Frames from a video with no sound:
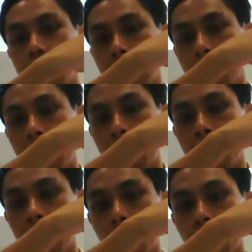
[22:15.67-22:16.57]
forms a
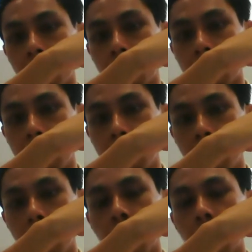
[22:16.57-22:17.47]
barrier on top of your
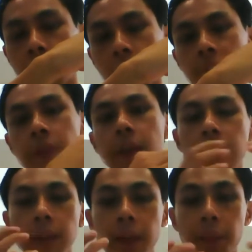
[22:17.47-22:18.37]
skin, blocks
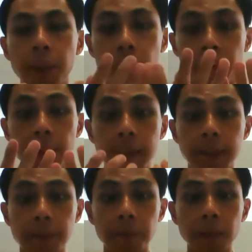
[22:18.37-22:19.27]
off the
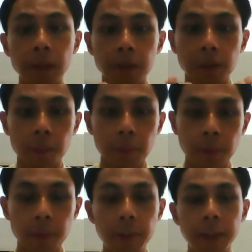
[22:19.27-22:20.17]
perspiration. So
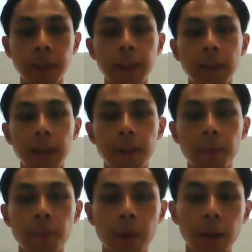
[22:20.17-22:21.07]
perspiration is
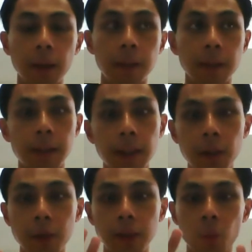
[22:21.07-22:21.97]
your
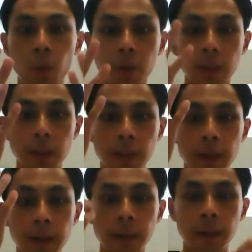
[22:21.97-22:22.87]
skin losing water,
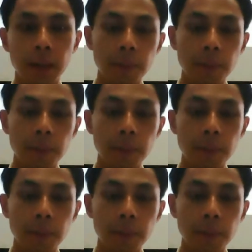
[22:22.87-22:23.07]
right?